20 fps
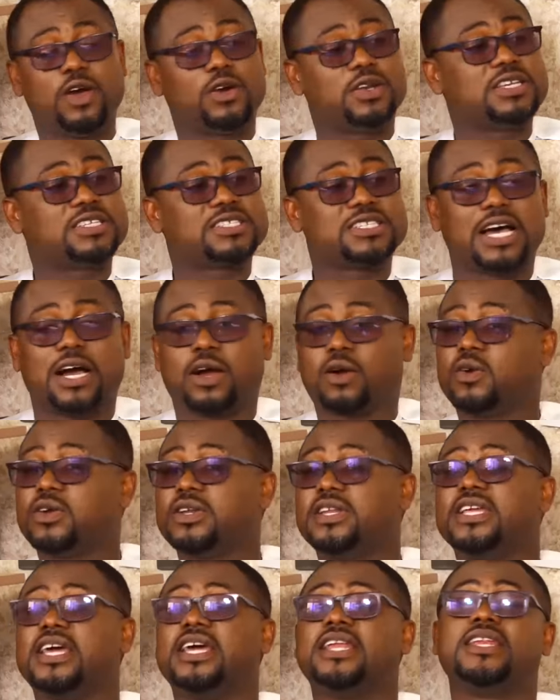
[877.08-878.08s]
you only say
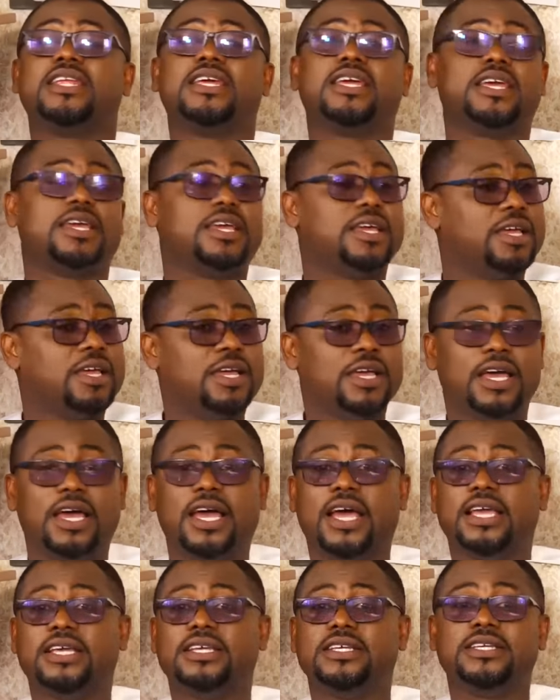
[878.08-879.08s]
accord any
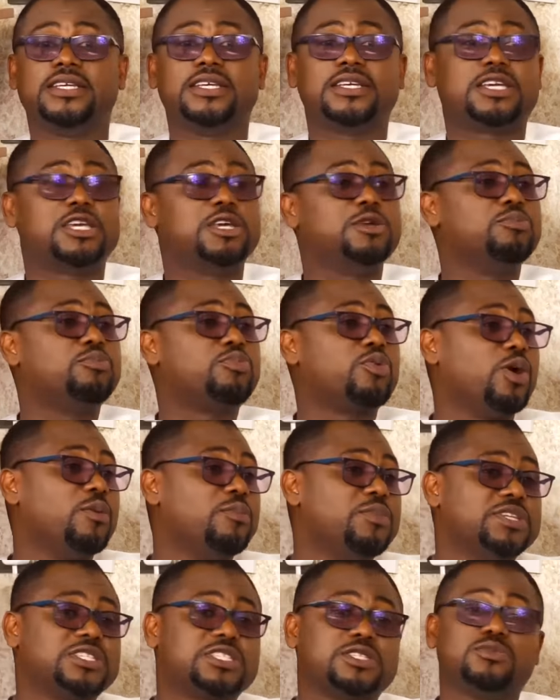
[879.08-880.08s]
you can
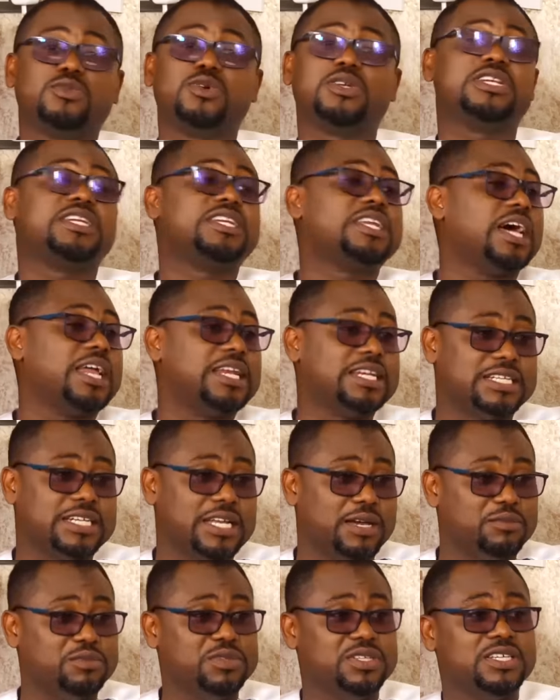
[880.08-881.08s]
promise money na
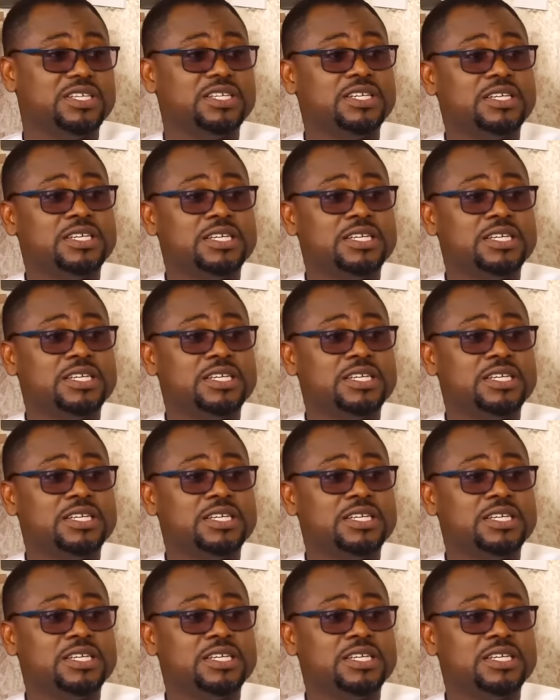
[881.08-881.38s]
na me